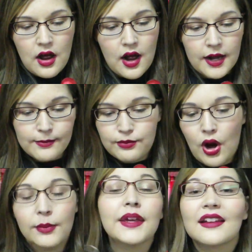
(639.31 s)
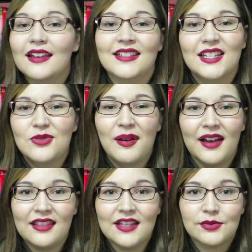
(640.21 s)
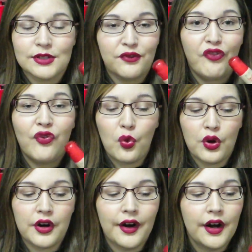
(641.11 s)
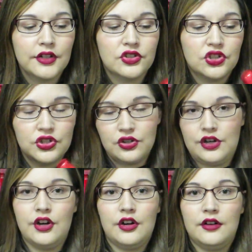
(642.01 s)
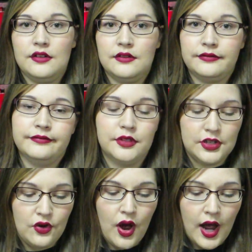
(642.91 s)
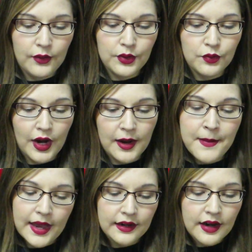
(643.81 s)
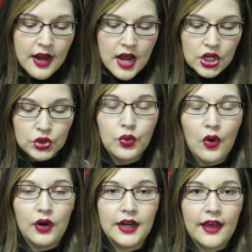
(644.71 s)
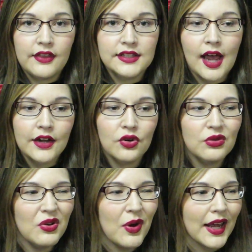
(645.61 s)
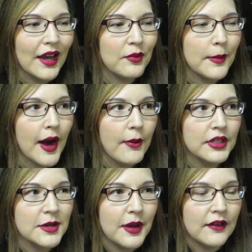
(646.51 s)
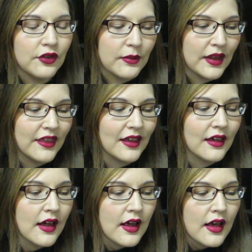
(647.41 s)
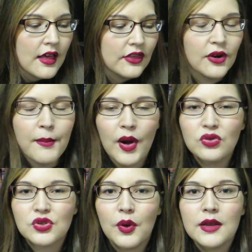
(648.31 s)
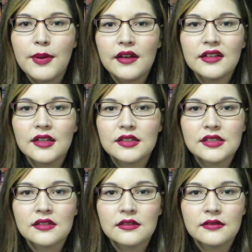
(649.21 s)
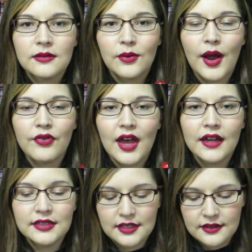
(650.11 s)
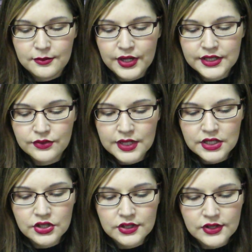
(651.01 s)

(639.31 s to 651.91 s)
I'm probably going to continue buying these ones for sure. So I would recommend you go and get these. I don't know, I can't remember how much I paid for them. I think they're about 20 bucks, around that price range.